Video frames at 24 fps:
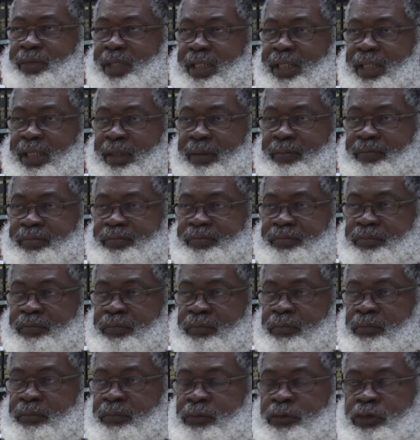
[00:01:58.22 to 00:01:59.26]
many
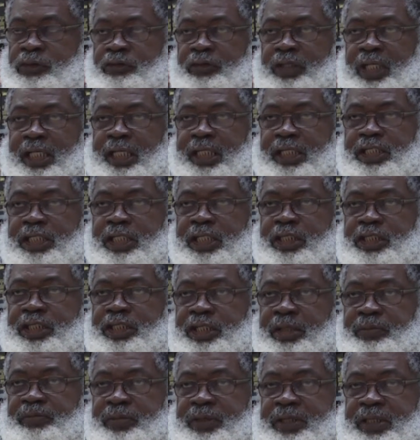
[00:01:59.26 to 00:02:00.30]

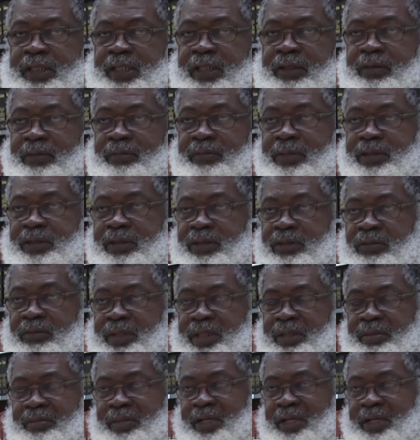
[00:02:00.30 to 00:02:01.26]
relationships, you know, so many